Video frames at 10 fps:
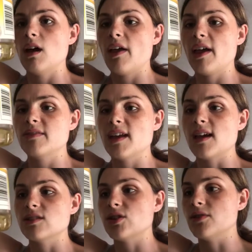I'll have to
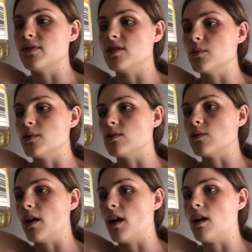ask her if this one's
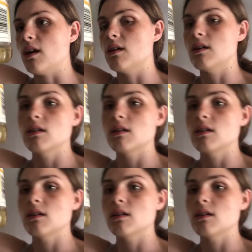okay.